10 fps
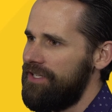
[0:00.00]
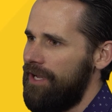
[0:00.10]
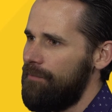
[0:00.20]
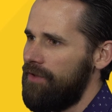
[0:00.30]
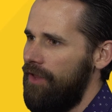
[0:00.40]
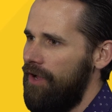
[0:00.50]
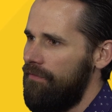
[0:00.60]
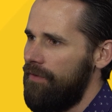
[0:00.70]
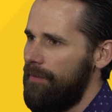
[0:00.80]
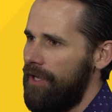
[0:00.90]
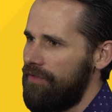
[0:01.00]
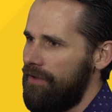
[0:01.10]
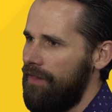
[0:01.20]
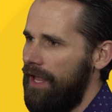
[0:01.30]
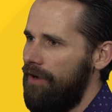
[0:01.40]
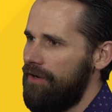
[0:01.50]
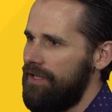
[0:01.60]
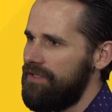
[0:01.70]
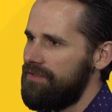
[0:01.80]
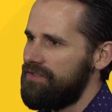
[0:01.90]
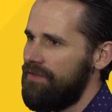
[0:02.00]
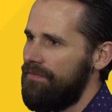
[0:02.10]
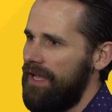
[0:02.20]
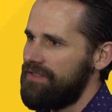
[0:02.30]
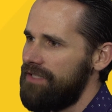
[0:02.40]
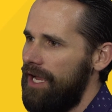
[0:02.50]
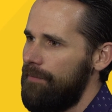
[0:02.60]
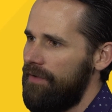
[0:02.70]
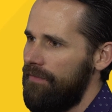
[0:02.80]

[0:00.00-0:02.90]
come to love about the cloud is the fast time to